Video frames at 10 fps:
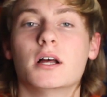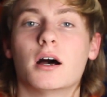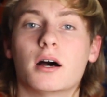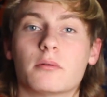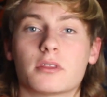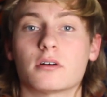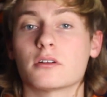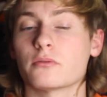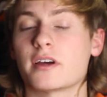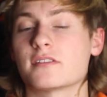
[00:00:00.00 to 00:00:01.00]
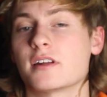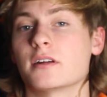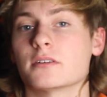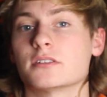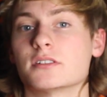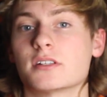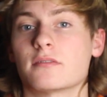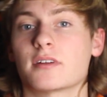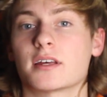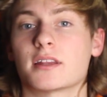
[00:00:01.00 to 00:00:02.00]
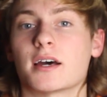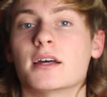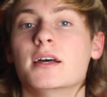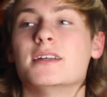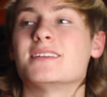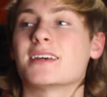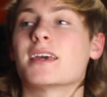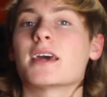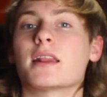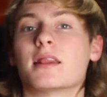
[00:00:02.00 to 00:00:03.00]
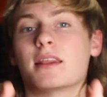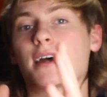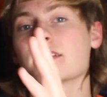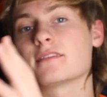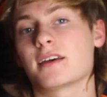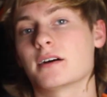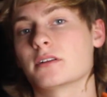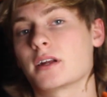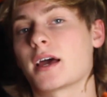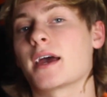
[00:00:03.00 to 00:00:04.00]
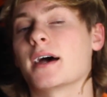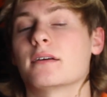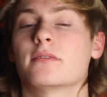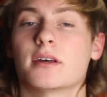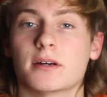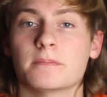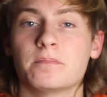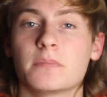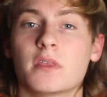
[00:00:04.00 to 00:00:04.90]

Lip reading: with all the resonators and stuff like that to get that sound that I have there.